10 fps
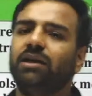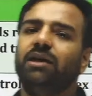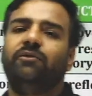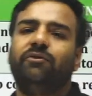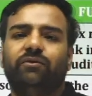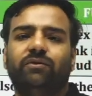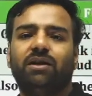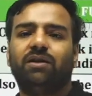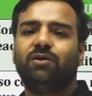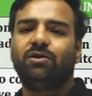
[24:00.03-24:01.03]
Kaif,
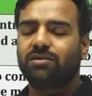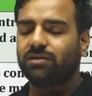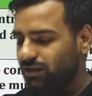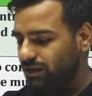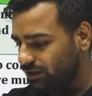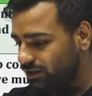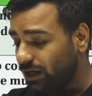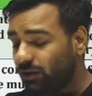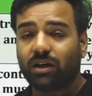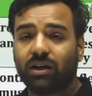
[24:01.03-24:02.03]
there was Shah
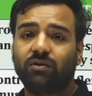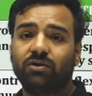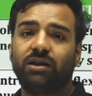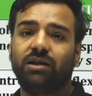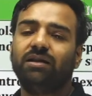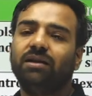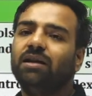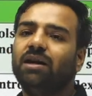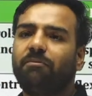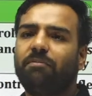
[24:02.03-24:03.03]
Rukh Khan was there.
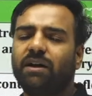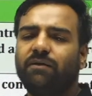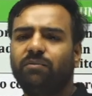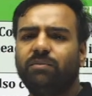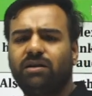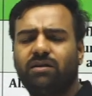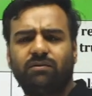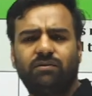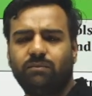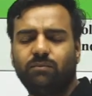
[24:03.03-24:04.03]
Apart from that,
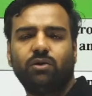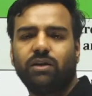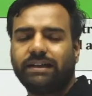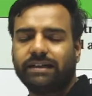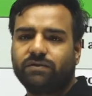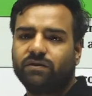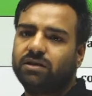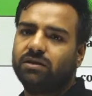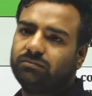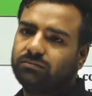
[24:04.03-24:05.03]
one more actress was
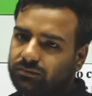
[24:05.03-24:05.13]
there.